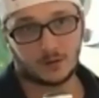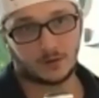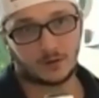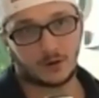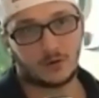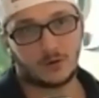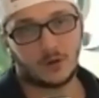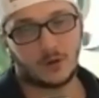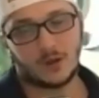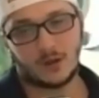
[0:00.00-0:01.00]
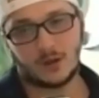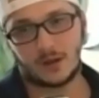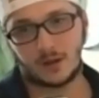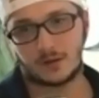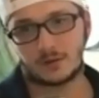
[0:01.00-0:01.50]
you know?
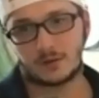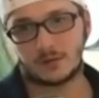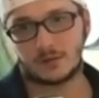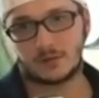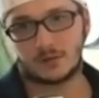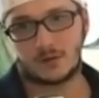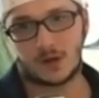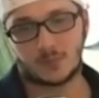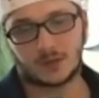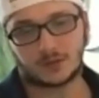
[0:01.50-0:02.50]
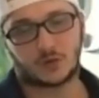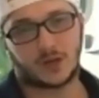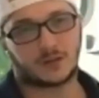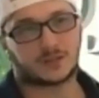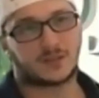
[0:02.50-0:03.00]
And I'm not
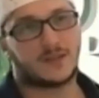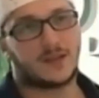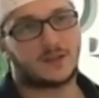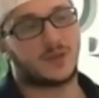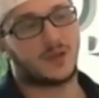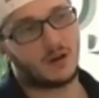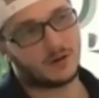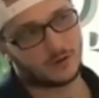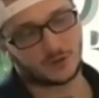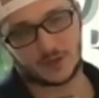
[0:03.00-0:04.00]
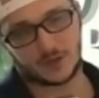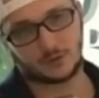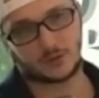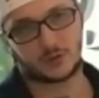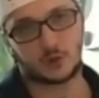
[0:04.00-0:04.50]
trying to say that to be haughty or say
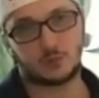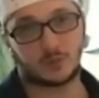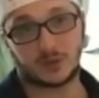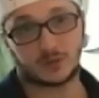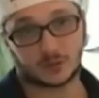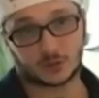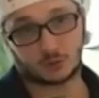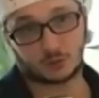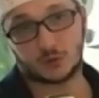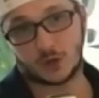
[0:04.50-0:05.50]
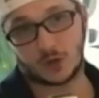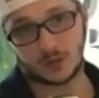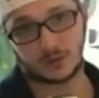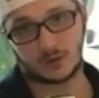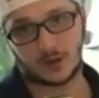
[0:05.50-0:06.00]
they're stupid, but it's true. I
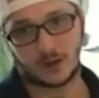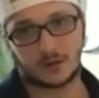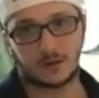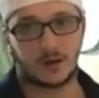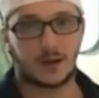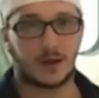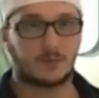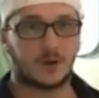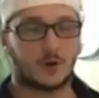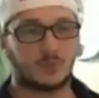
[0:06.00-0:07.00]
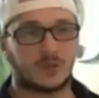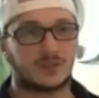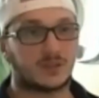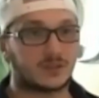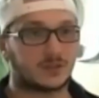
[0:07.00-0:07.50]
mean, I, I have my own
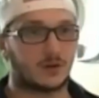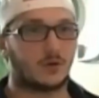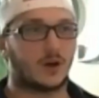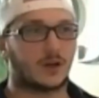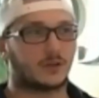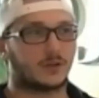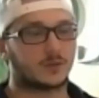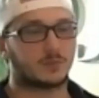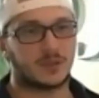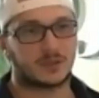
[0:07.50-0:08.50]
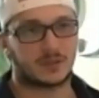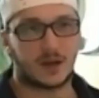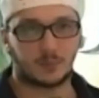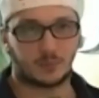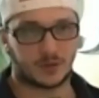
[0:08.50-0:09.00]
business, so I could split
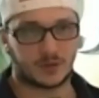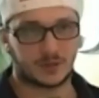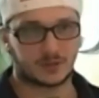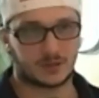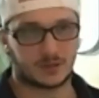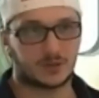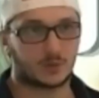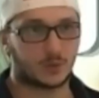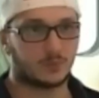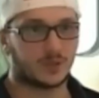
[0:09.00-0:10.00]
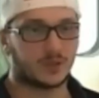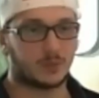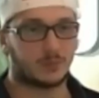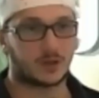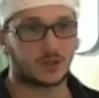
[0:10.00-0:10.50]
time pretty easily between being
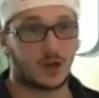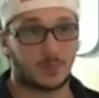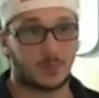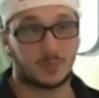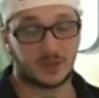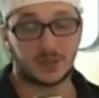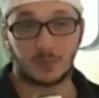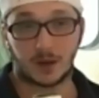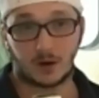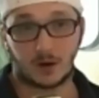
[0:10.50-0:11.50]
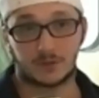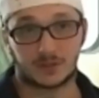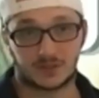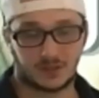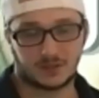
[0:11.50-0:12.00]
in my shop and being in my
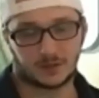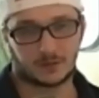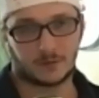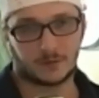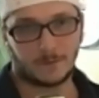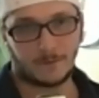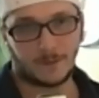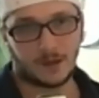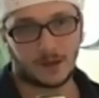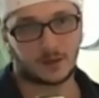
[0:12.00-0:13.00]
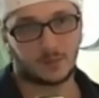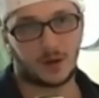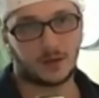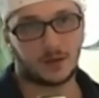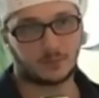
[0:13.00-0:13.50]
office studying and
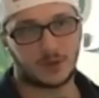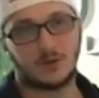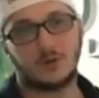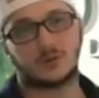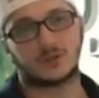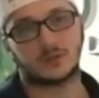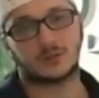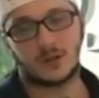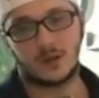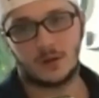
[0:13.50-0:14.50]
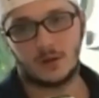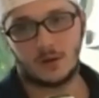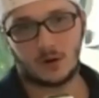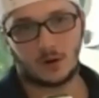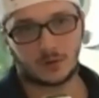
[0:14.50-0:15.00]
compiling my notes and
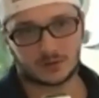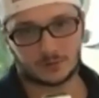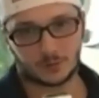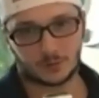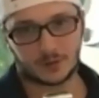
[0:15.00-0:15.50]
all these different